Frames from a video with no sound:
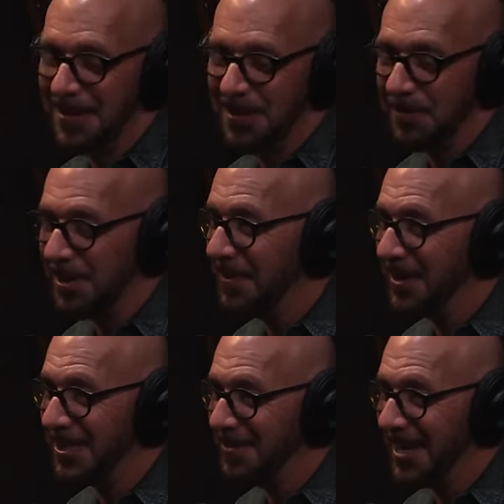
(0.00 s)
hope they
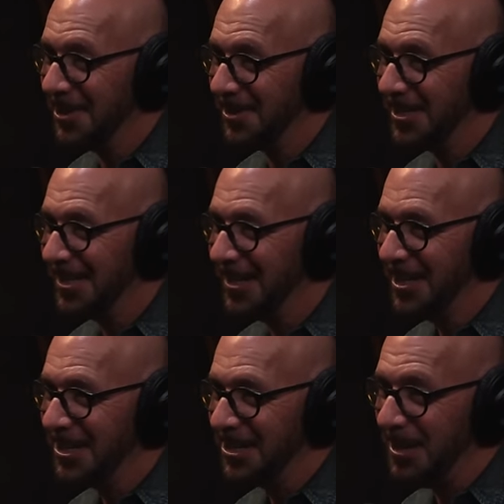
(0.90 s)
found something else
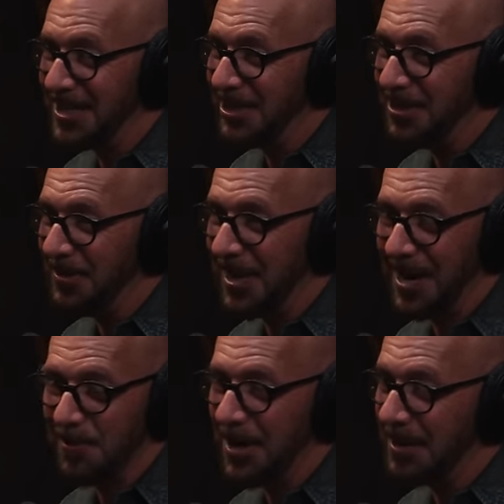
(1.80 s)
great to do and
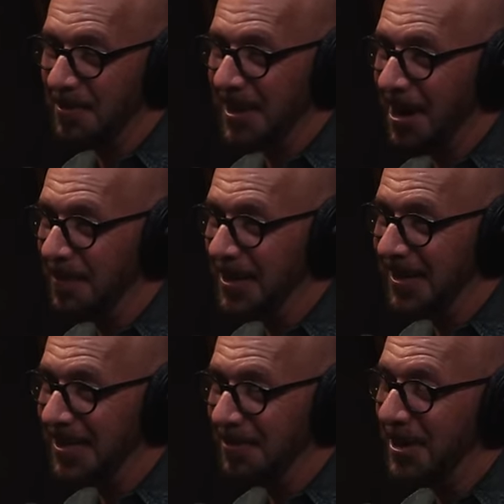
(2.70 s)
got a break from the copying
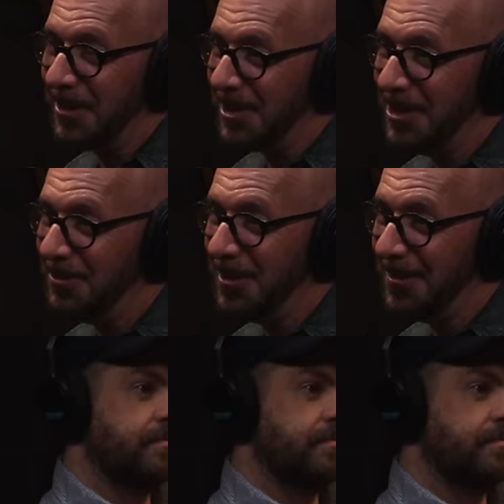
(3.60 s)
because someone else could do it